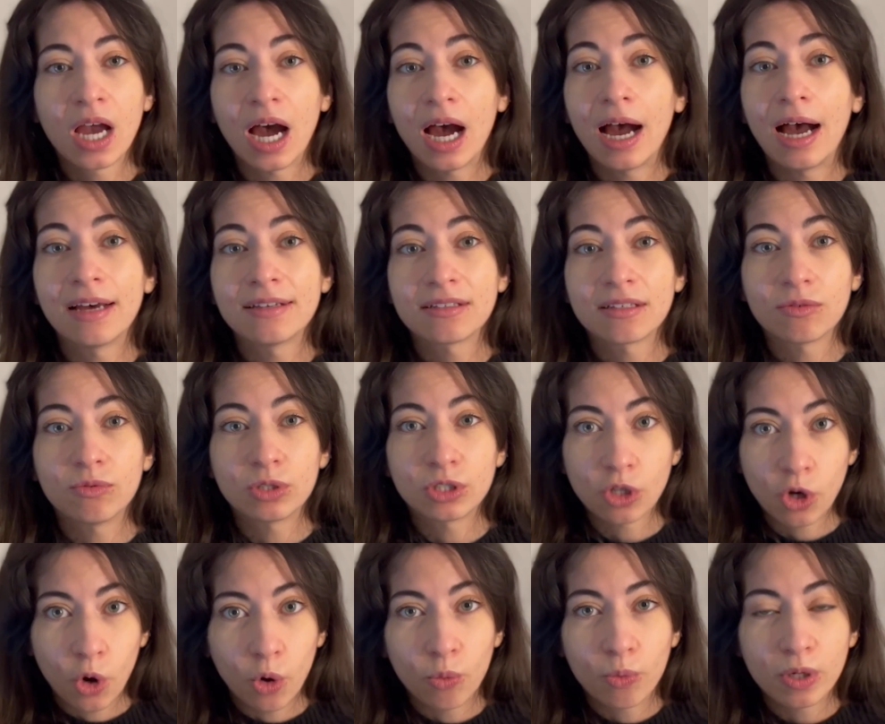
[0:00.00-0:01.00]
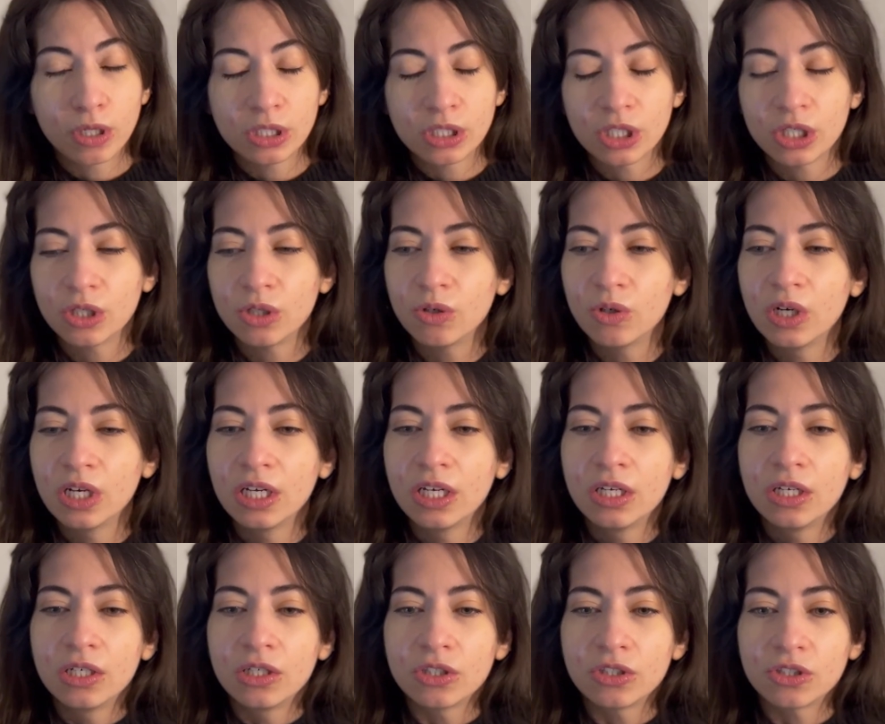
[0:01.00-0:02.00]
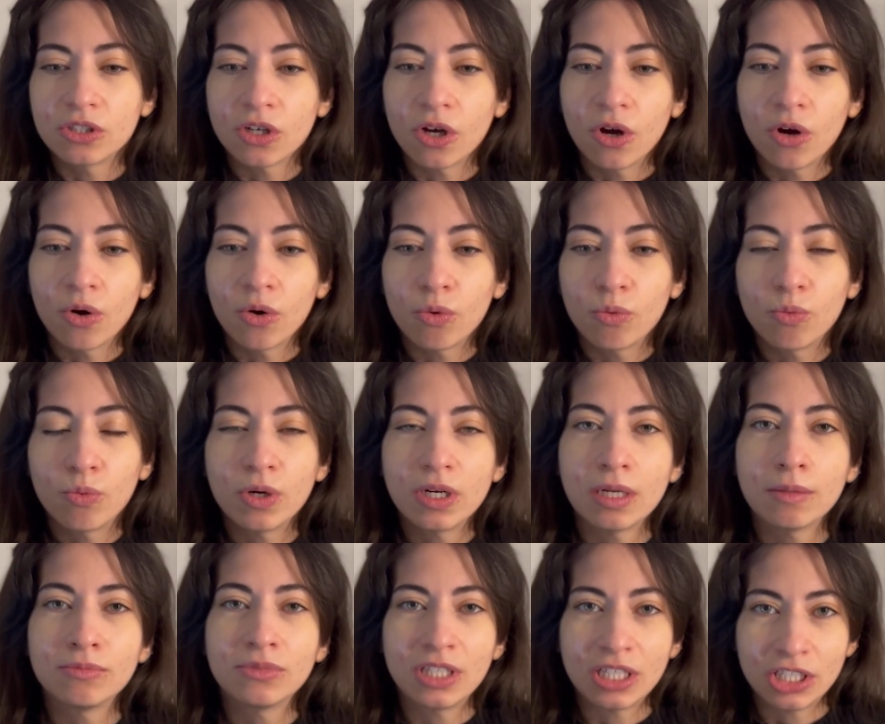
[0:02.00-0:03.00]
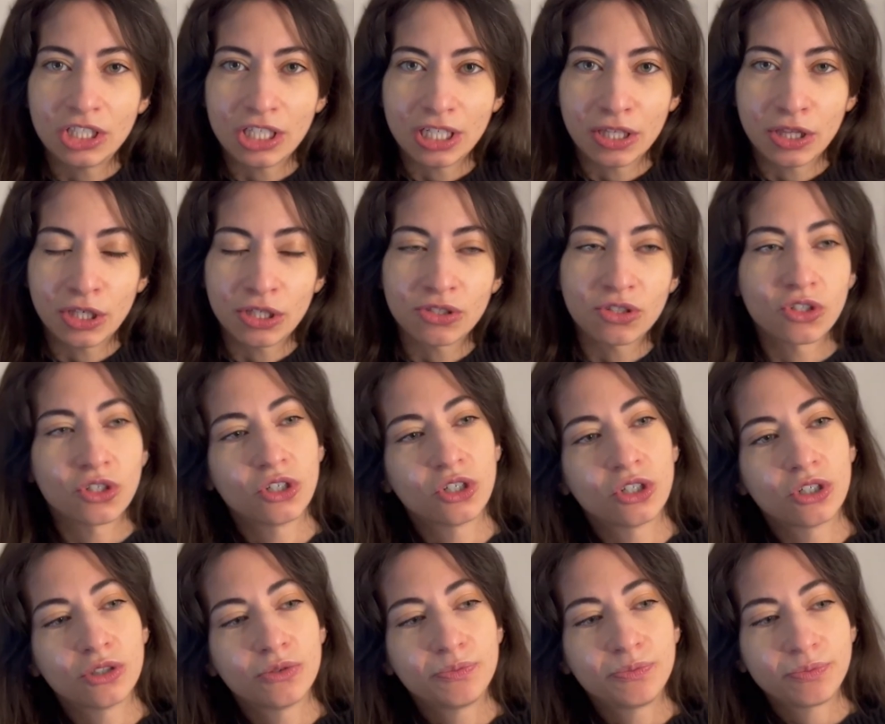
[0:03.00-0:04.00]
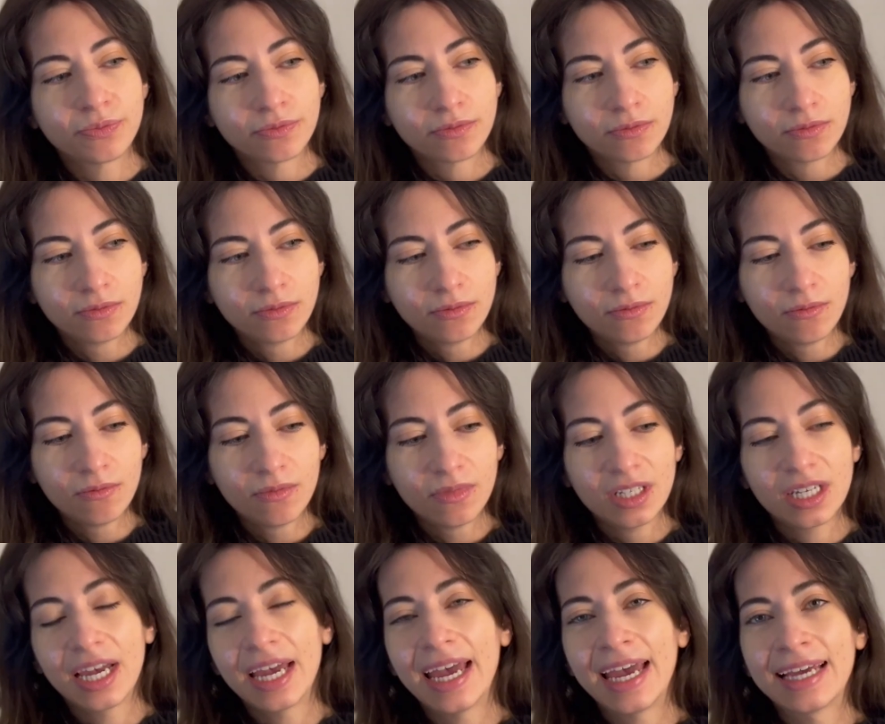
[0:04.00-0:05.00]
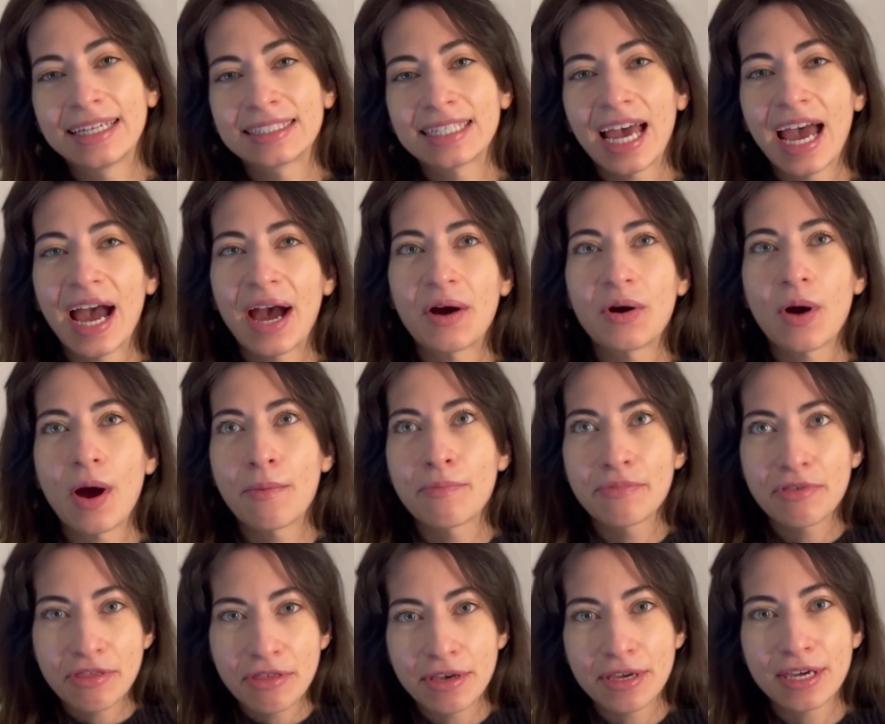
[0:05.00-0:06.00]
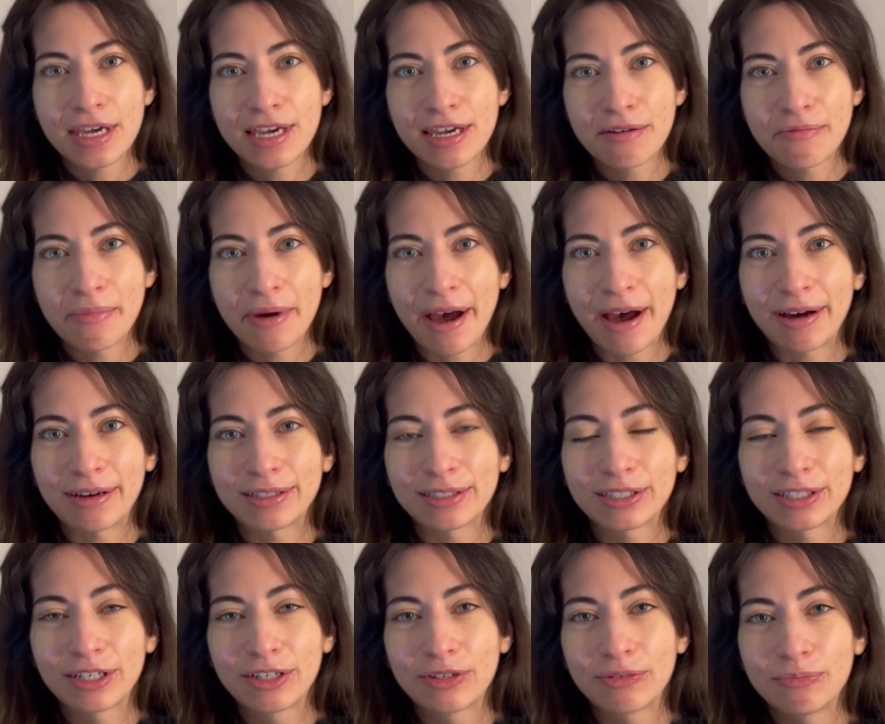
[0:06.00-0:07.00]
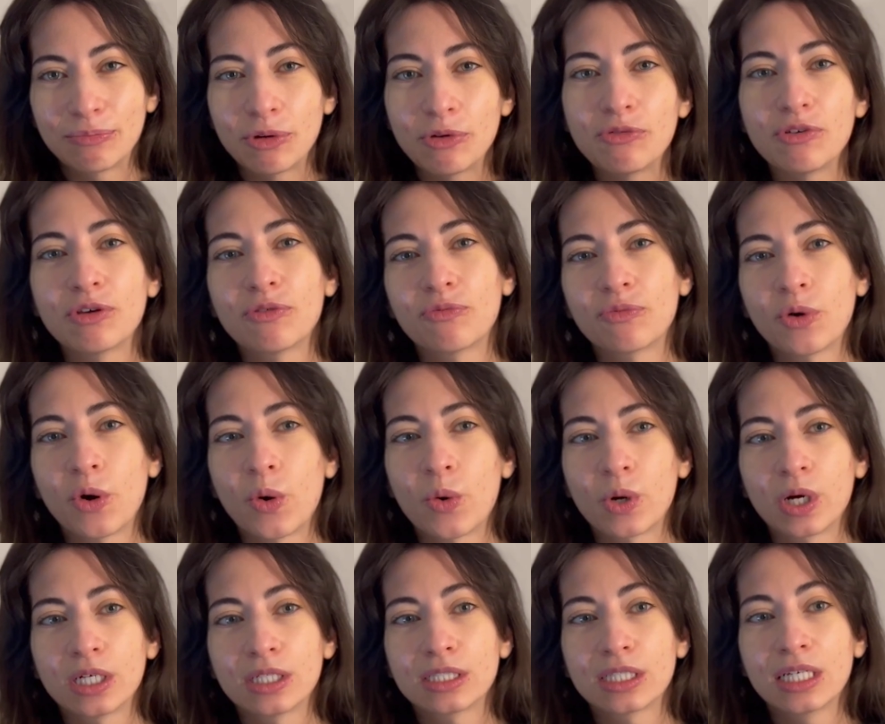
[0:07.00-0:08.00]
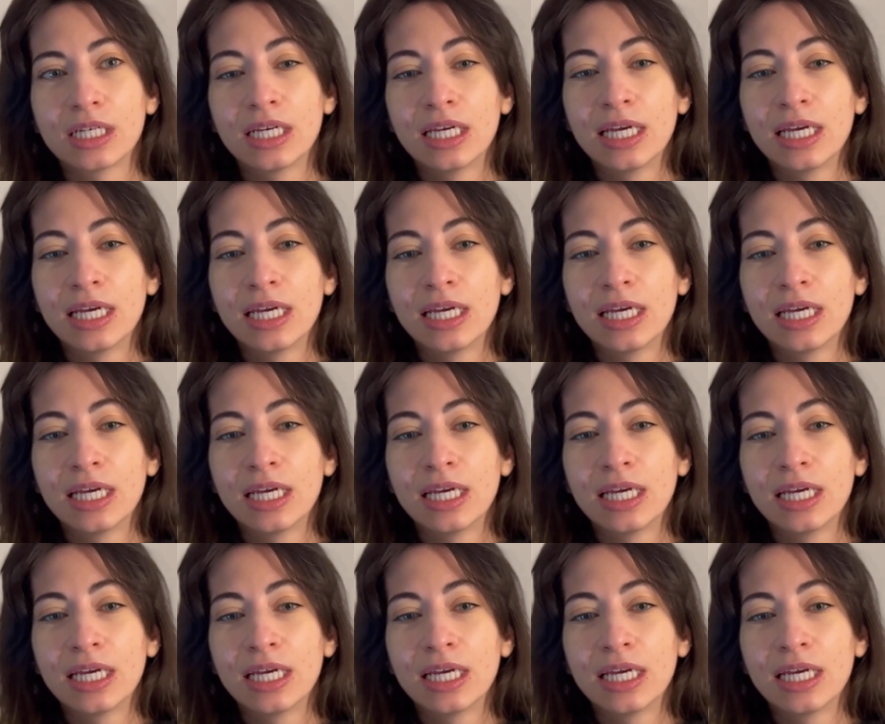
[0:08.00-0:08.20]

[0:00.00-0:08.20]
as I was hoping to. So what I'm ditching this year and how I'm thinking about moving forward.